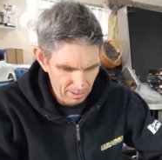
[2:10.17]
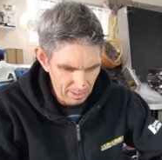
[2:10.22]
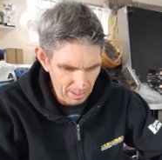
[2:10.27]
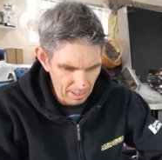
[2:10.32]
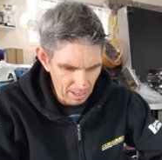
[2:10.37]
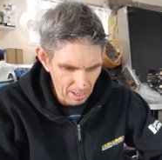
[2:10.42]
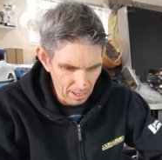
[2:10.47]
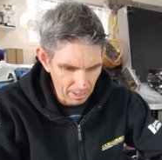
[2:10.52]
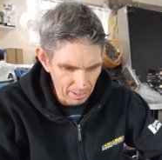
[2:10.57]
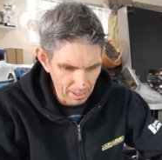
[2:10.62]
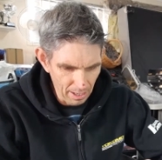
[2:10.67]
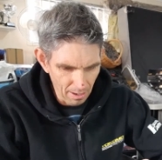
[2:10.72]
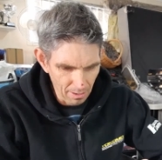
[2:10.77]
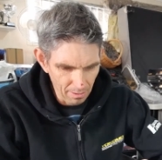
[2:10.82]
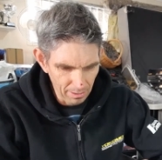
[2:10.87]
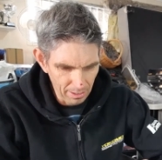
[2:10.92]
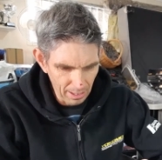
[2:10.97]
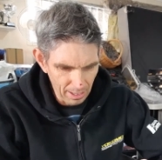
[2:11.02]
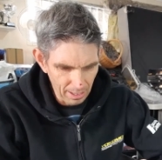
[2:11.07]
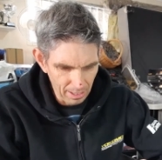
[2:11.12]
now I know
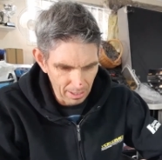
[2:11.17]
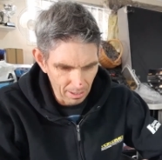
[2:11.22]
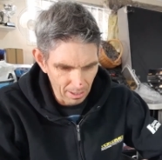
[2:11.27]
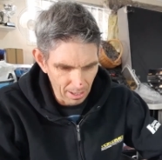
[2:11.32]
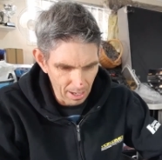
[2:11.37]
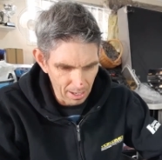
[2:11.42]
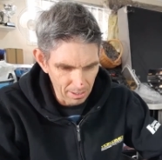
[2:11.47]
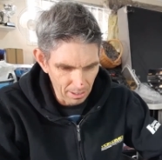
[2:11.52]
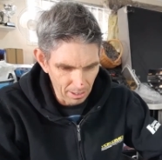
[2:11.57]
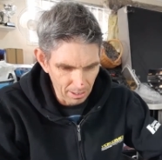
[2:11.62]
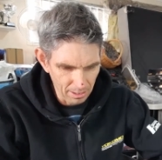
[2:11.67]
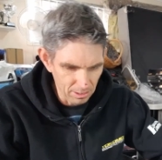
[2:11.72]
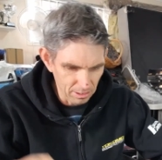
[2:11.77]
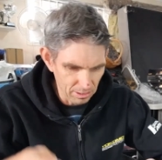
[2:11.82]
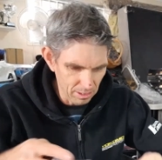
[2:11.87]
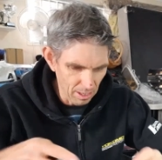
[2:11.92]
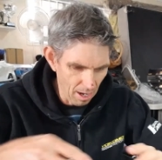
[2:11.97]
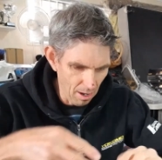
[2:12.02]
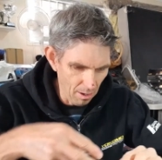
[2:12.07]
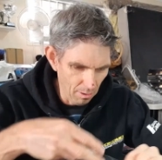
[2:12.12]
then I, I
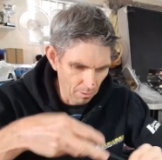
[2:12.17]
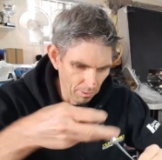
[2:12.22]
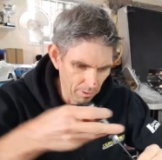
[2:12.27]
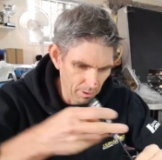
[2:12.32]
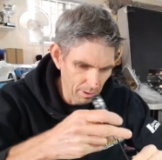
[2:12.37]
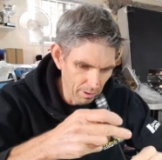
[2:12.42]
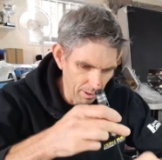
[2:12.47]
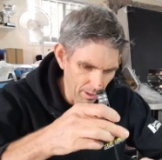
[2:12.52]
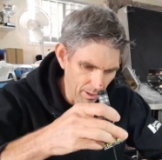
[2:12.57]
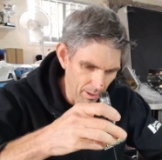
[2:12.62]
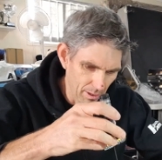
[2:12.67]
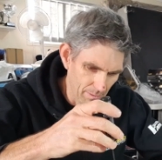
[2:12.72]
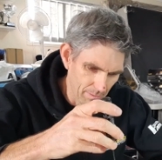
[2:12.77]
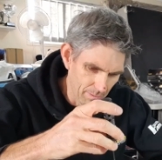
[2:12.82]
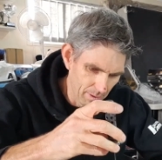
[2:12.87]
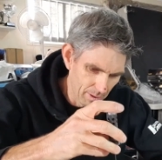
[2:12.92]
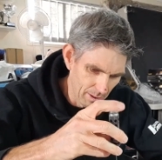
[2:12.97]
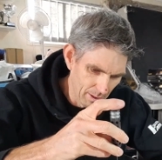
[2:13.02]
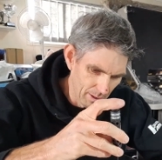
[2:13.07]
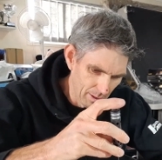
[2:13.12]
just hold it
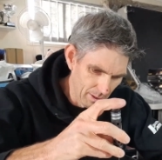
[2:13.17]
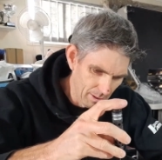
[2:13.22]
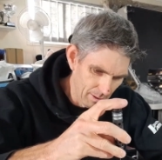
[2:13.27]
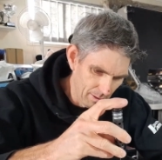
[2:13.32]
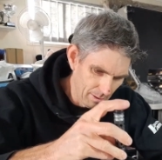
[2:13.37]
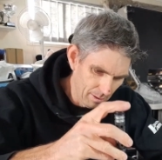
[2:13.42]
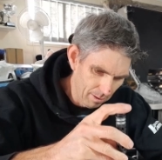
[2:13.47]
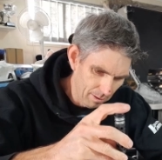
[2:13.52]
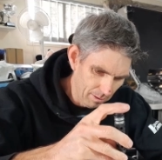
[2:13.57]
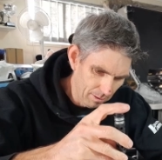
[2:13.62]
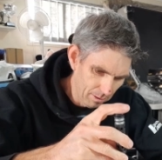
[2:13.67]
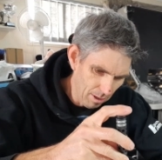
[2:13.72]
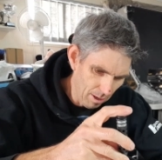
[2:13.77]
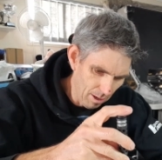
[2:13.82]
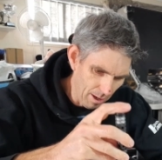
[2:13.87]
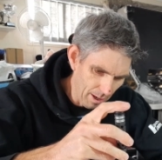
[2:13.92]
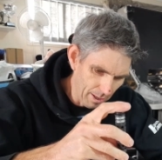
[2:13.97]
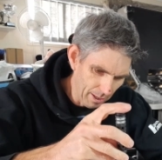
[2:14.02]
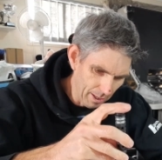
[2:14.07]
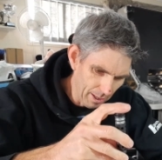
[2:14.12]

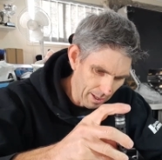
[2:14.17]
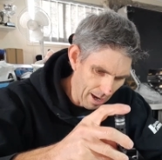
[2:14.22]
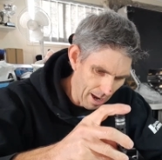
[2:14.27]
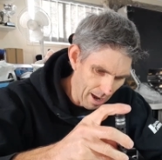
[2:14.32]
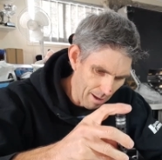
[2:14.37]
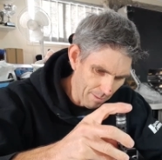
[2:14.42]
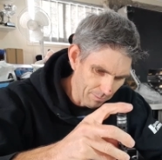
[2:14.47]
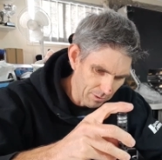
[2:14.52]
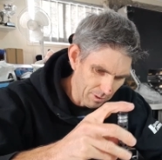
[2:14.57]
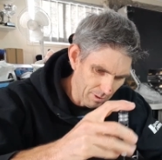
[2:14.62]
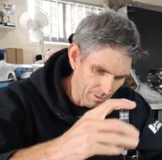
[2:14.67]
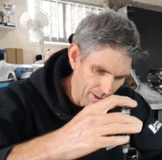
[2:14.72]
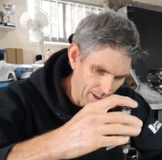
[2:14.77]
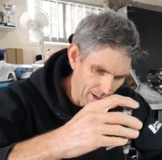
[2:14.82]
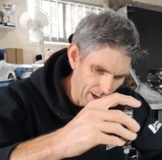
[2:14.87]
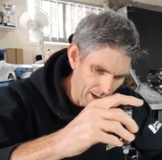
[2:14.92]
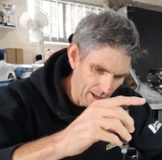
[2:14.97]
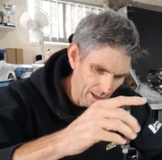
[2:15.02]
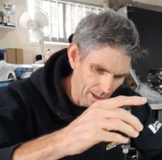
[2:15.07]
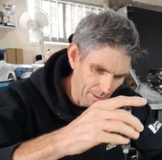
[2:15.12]
tighten it up so I
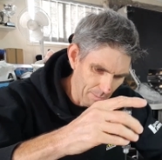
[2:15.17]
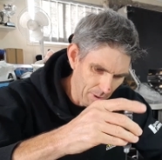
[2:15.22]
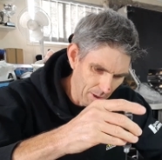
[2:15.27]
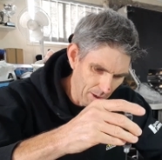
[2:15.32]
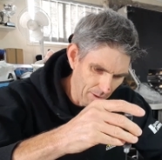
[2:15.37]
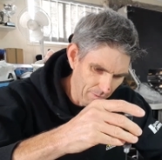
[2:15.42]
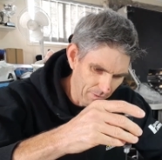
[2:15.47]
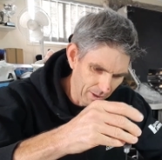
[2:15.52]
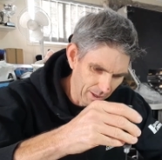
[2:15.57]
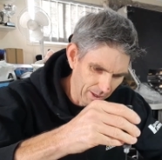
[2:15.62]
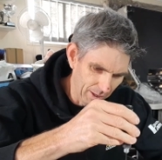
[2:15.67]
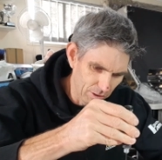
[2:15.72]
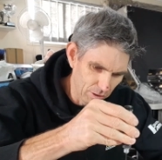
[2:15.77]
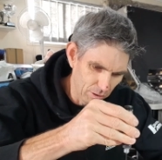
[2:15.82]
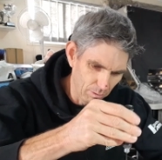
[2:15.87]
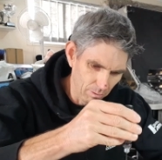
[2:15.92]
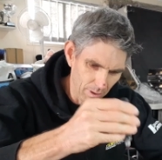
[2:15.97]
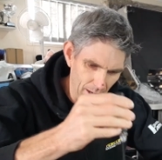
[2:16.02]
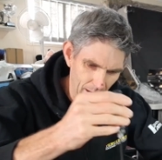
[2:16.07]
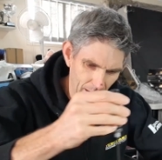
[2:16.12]
know they're perfectly
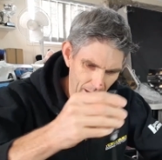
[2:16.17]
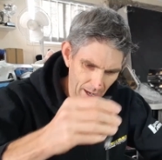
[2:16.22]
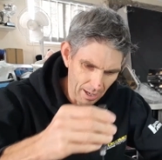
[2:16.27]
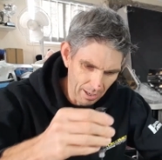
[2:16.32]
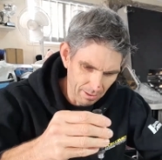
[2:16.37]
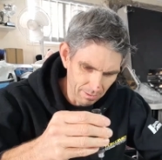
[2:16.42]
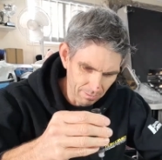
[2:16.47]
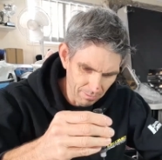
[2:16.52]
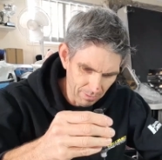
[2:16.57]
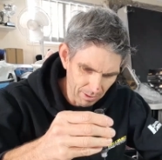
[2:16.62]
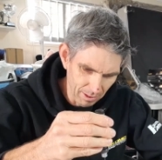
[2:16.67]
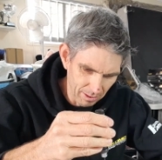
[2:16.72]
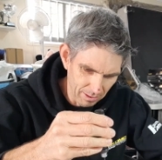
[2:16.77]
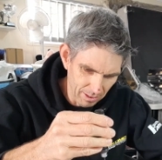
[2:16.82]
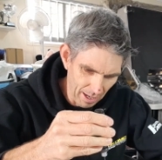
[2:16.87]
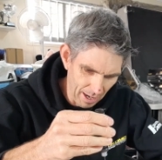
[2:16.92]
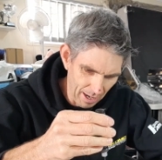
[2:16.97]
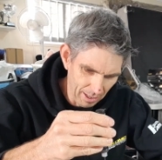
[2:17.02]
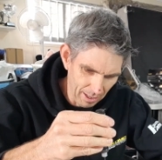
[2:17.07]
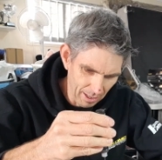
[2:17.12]
square it's
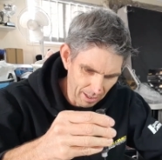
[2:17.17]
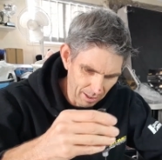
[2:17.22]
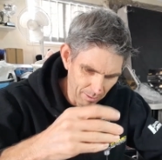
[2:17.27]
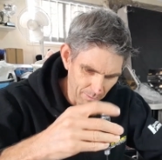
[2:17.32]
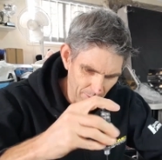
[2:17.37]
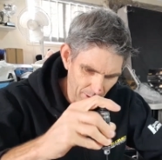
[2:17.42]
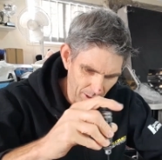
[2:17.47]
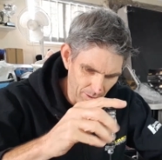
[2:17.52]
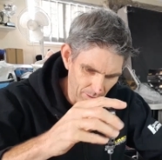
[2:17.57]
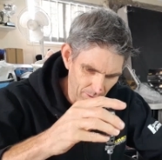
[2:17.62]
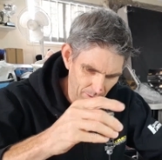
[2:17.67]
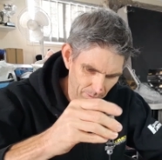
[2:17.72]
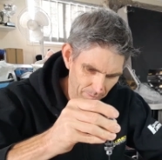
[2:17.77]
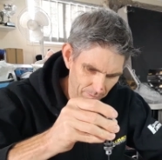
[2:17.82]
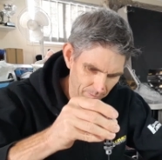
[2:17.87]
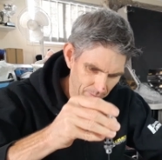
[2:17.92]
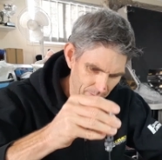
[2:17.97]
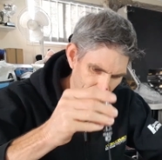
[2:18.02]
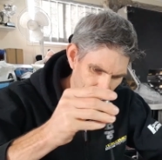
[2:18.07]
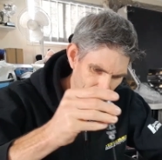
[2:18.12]
18 mil
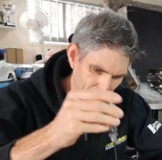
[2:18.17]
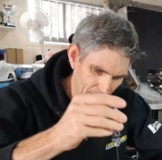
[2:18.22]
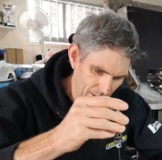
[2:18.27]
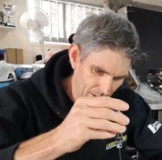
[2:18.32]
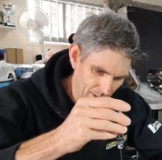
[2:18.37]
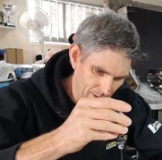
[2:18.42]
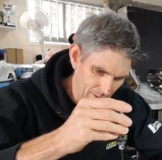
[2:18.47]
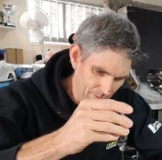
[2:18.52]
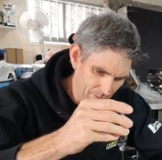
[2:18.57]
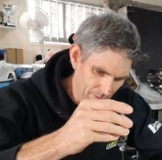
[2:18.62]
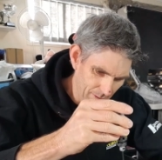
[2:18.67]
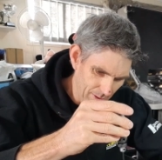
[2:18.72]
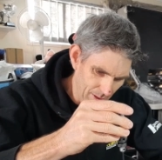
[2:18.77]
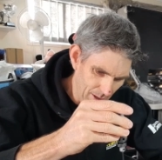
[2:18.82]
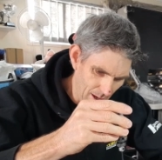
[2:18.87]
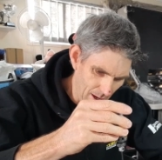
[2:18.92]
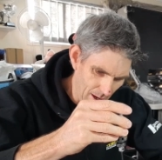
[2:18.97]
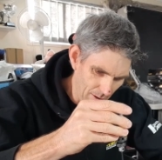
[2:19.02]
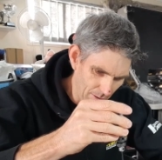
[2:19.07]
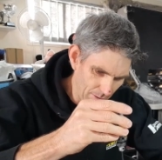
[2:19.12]

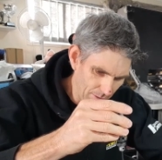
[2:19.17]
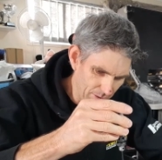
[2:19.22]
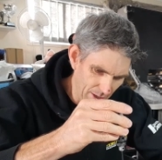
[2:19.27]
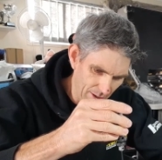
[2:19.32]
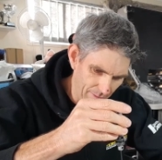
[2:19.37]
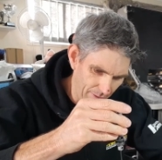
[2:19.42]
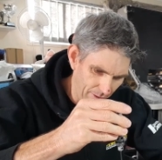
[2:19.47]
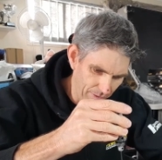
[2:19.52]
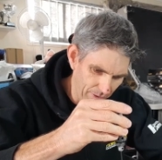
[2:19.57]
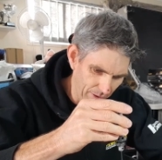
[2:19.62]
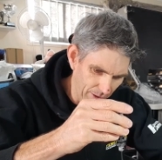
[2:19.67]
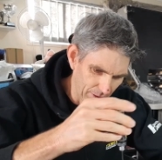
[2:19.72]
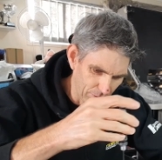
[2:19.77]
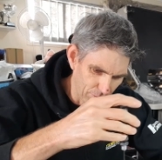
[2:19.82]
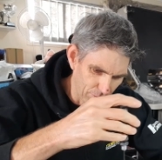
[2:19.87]
holds everything